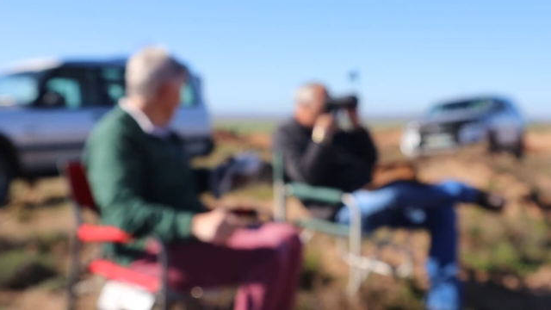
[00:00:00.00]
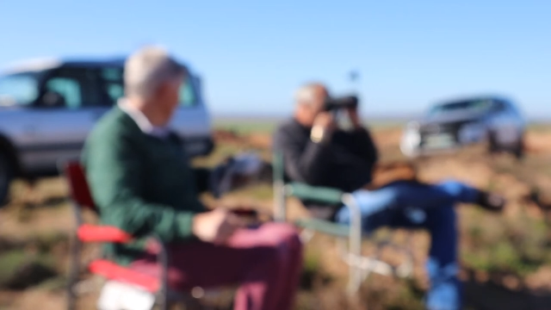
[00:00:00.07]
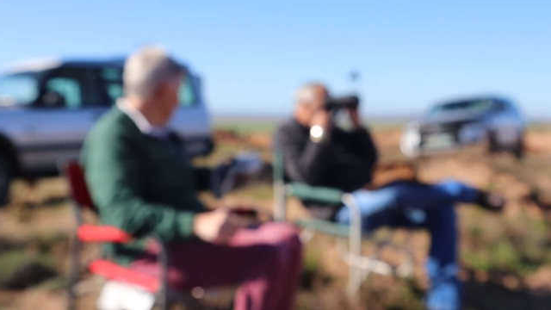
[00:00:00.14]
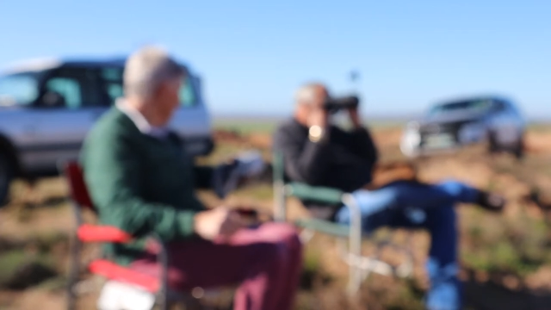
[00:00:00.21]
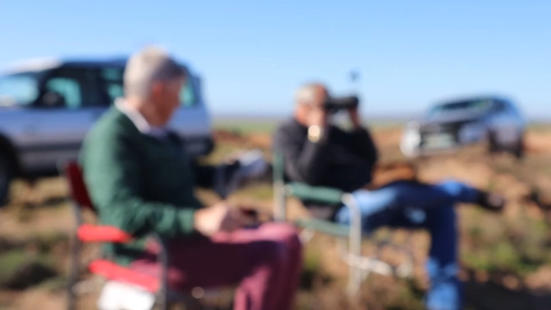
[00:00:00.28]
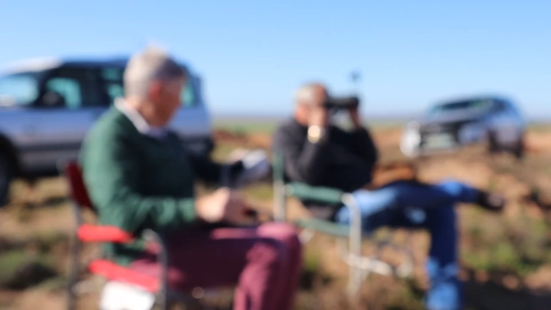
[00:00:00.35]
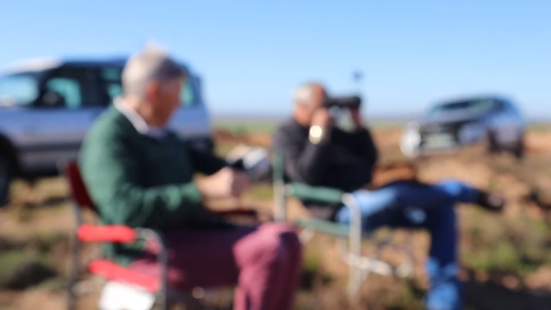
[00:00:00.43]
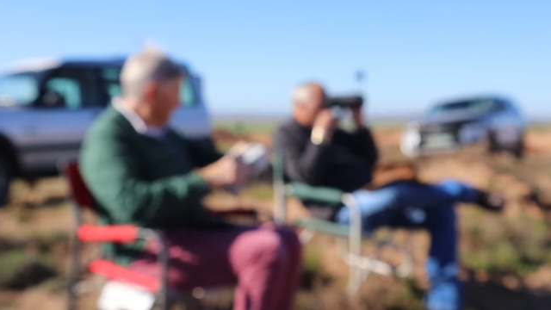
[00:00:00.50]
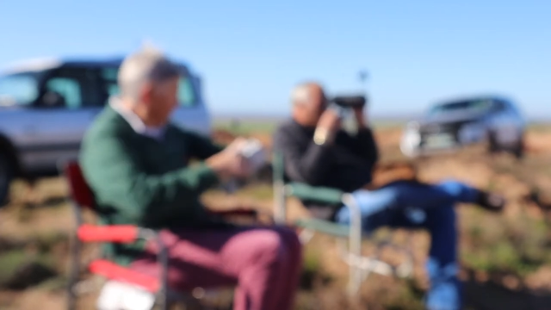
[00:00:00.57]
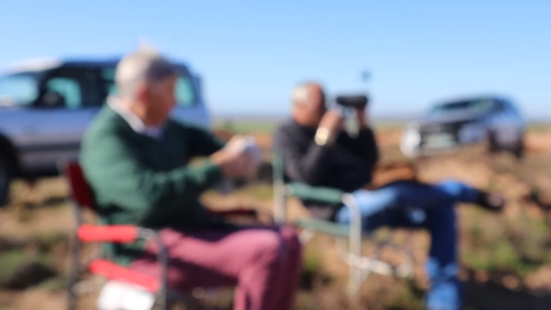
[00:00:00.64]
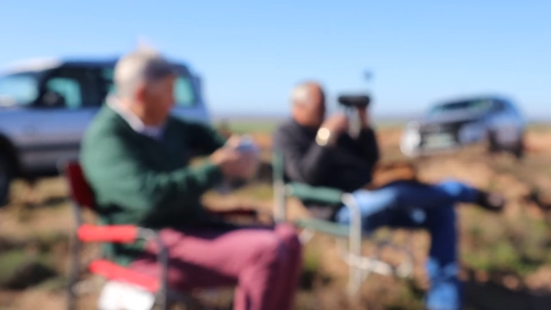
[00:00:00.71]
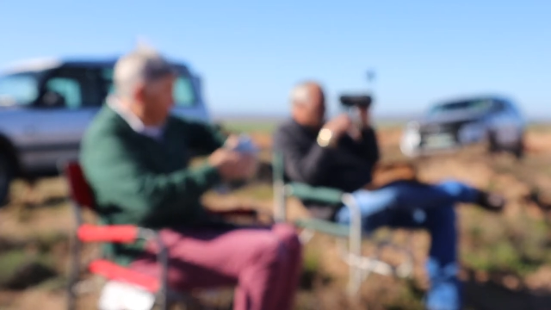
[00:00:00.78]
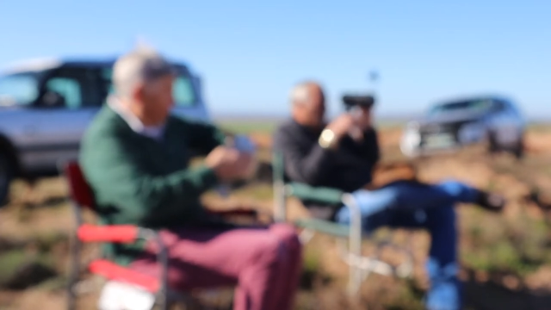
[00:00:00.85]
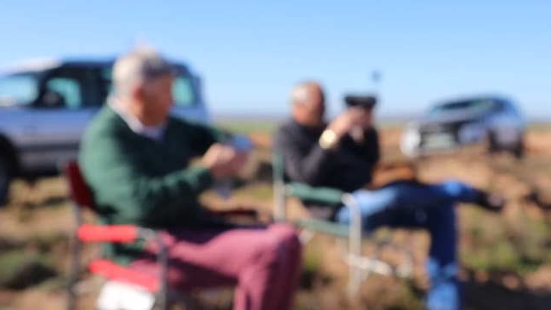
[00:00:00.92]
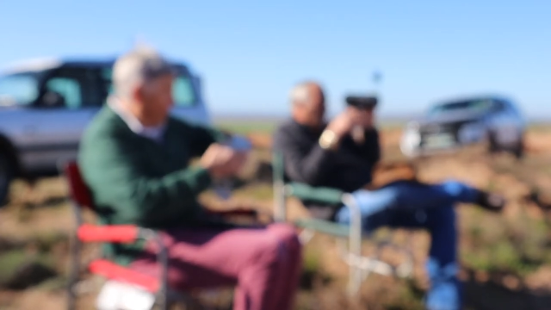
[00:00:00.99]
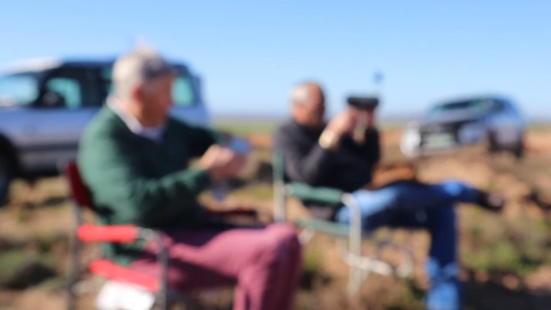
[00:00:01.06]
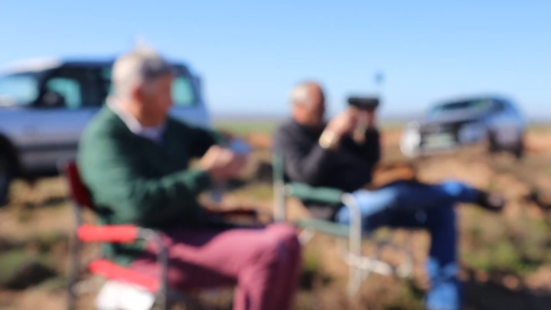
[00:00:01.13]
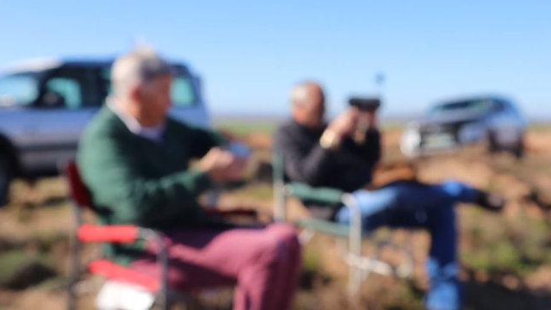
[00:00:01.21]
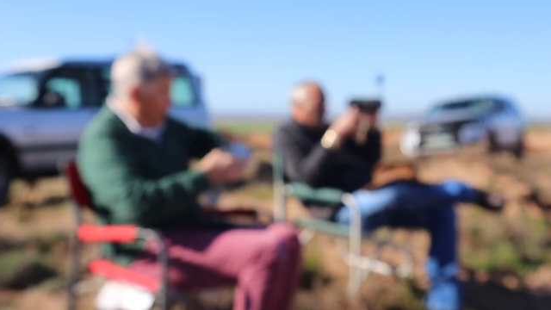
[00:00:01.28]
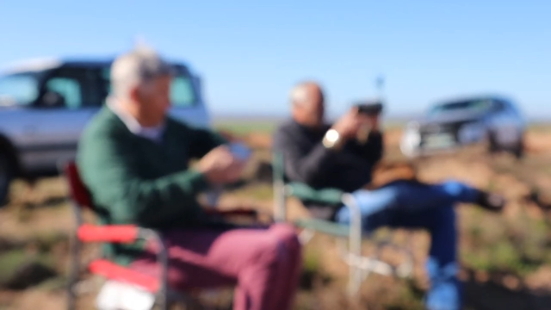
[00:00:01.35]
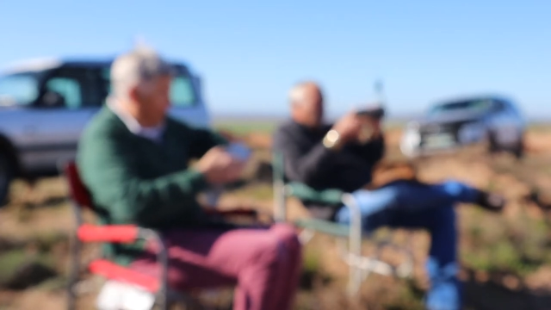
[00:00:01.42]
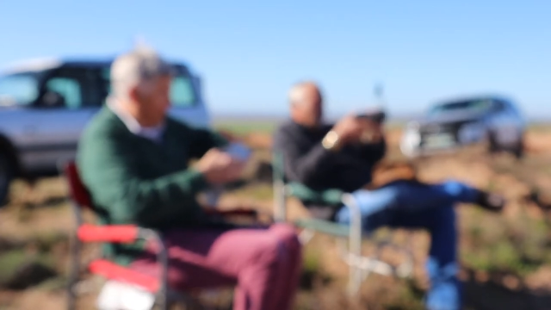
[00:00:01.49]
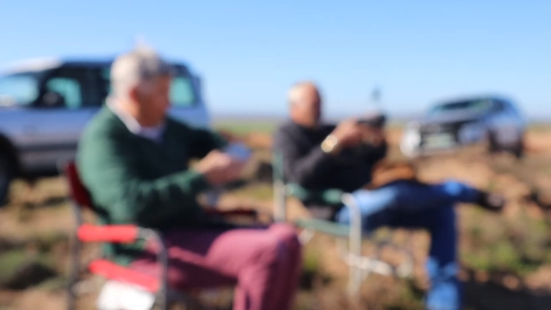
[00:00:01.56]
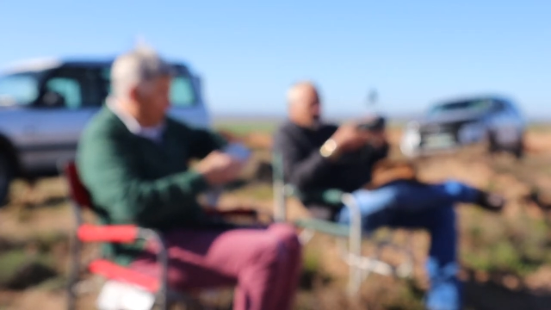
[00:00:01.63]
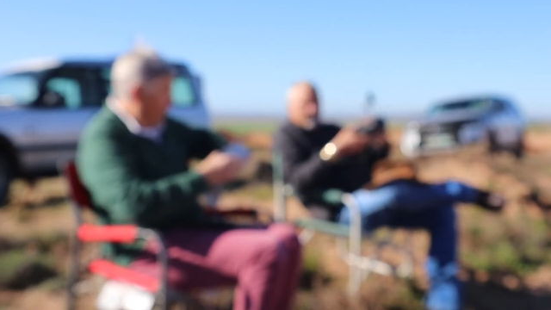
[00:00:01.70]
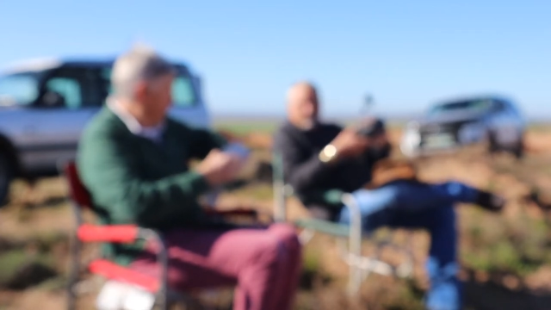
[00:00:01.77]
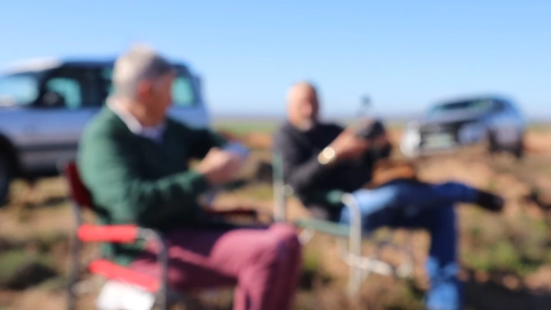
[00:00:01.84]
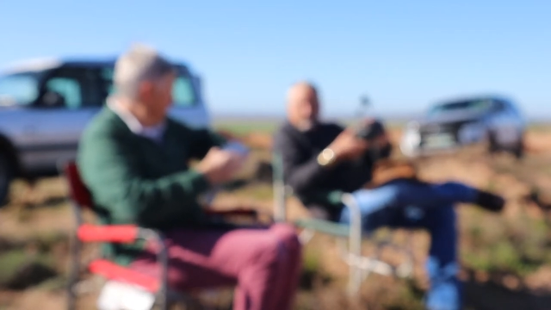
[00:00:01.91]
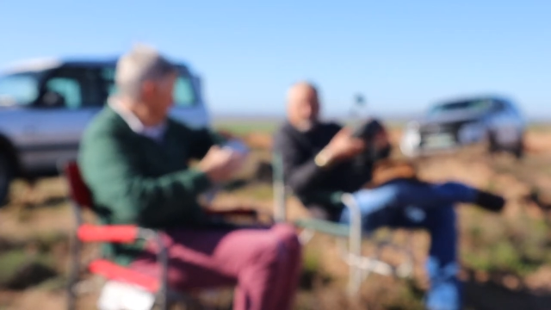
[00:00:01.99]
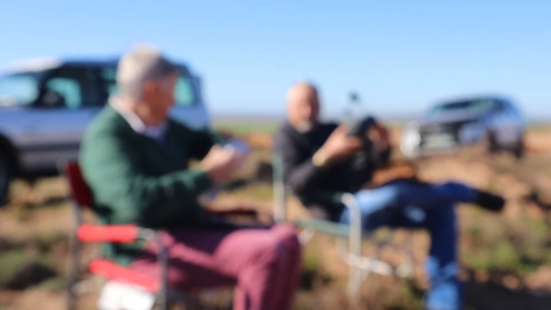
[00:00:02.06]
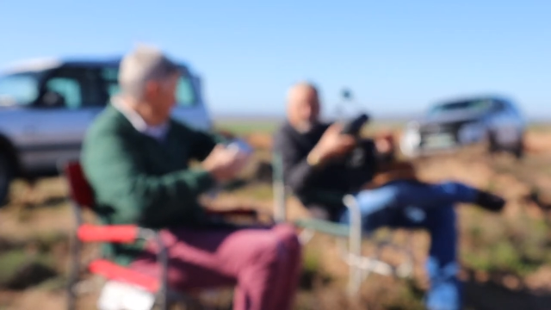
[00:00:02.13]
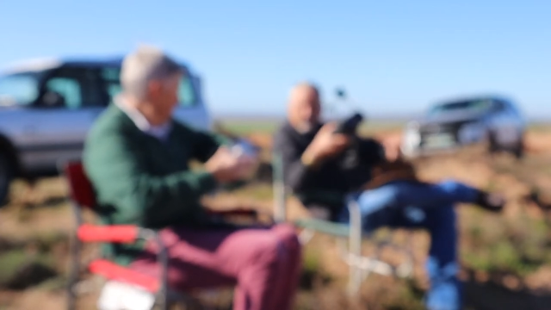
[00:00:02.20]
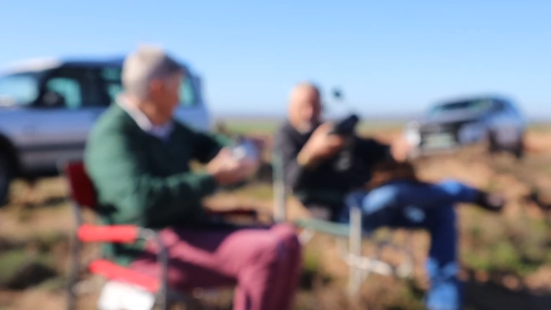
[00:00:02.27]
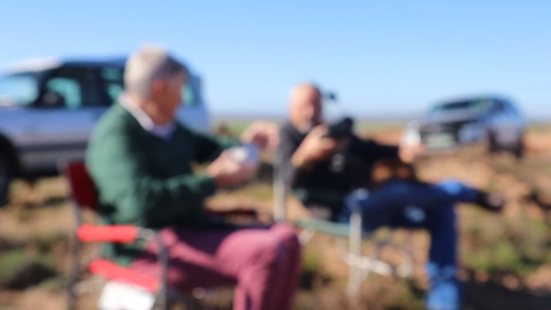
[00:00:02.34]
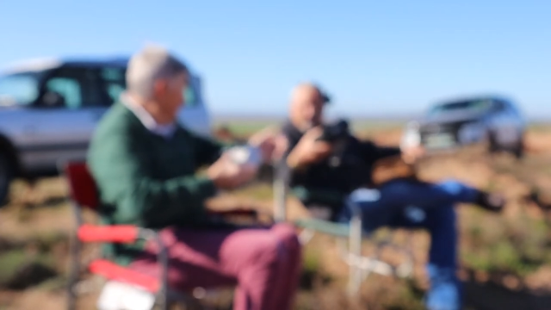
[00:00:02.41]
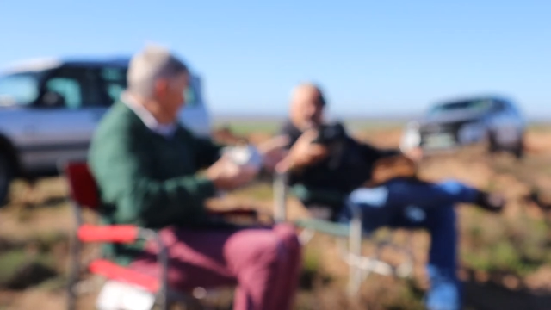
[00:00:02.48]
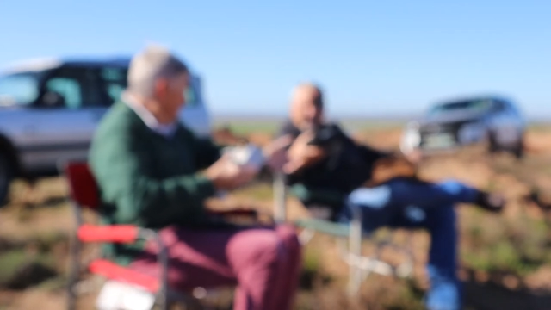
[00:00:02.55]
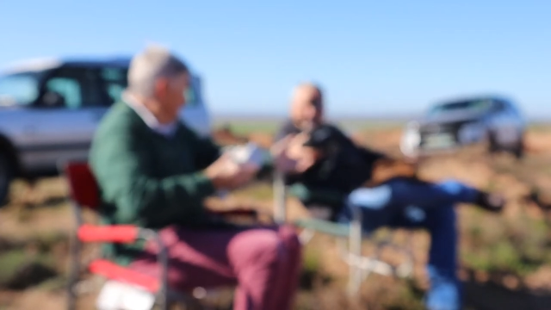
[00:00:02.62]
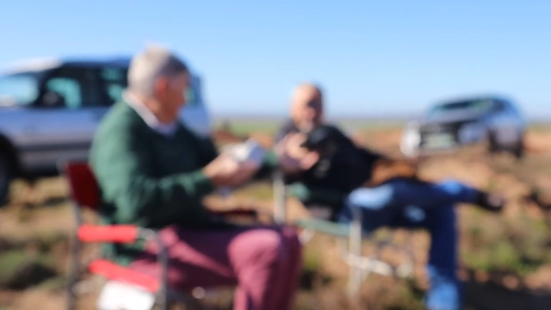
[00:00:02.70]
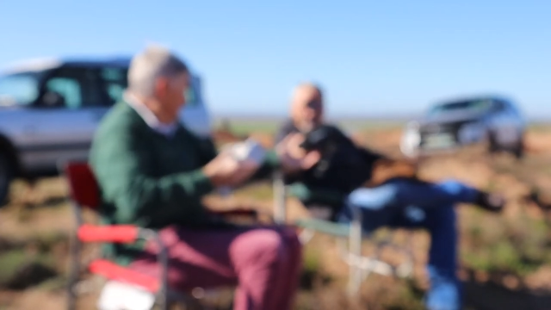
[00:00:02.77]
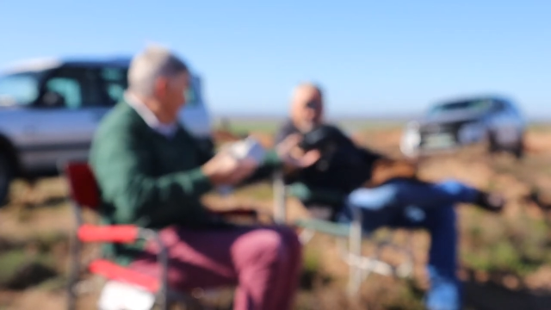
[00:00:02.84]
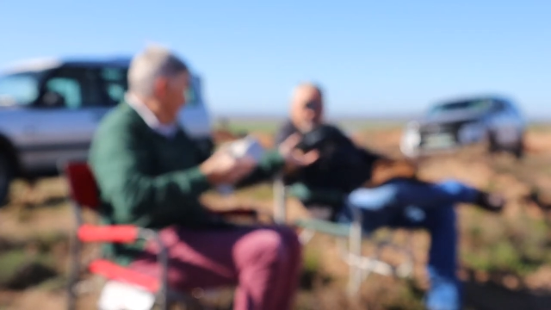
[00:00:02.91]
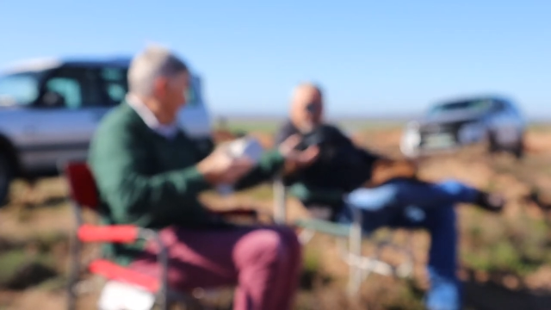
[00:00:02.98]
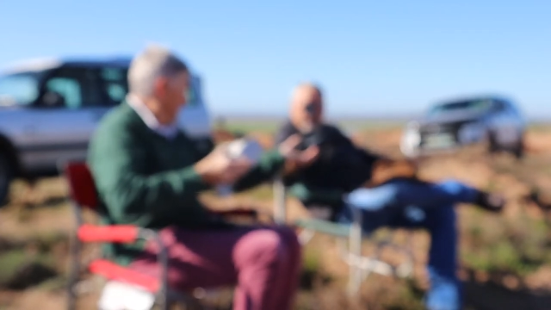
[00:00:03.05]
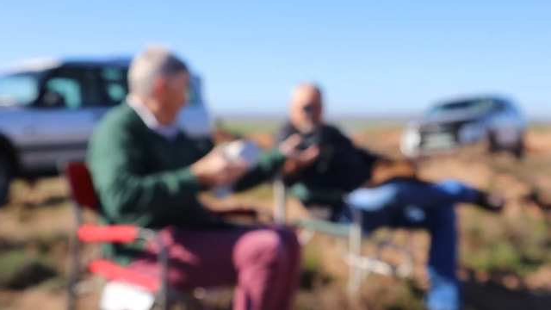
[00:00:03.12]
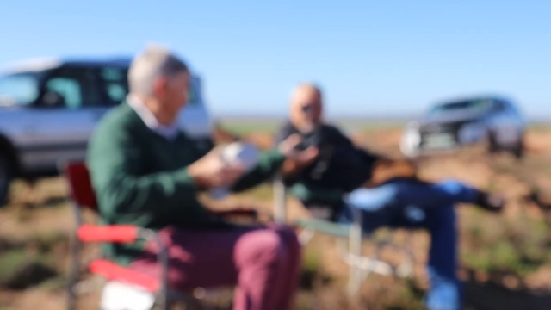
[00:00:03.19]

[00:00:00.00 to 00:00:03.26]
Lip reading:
Nobody's mouth can be seen.